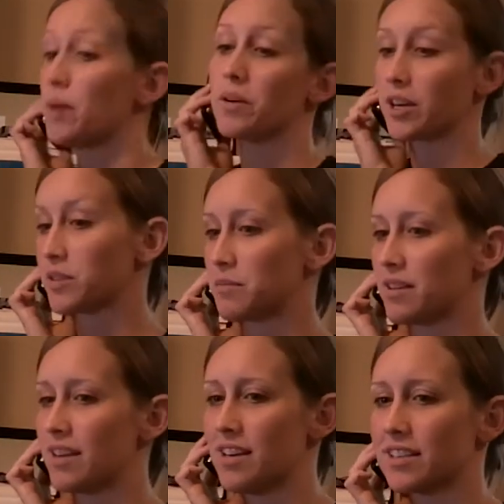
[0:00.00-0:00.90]
it would go
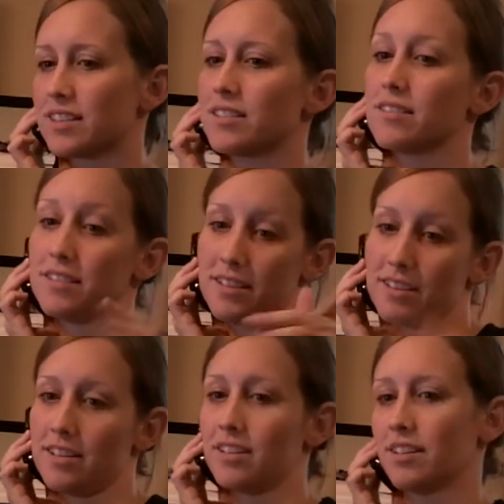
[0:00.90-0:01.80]
something like this.
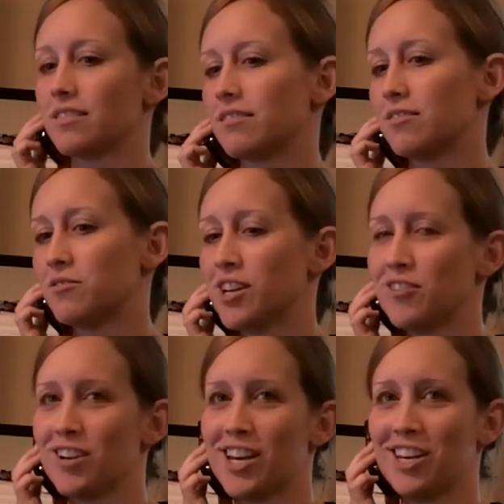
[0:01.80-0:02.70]

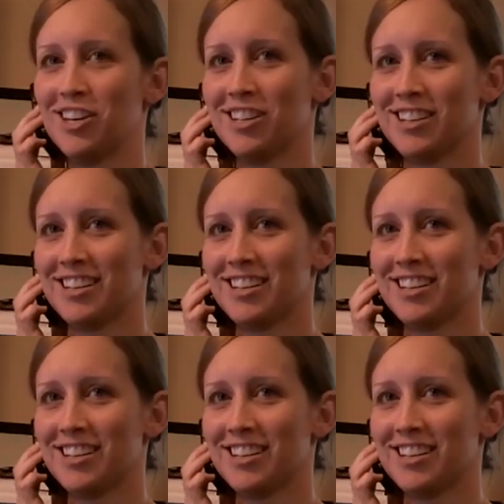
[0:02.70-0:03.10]
Ring, ring.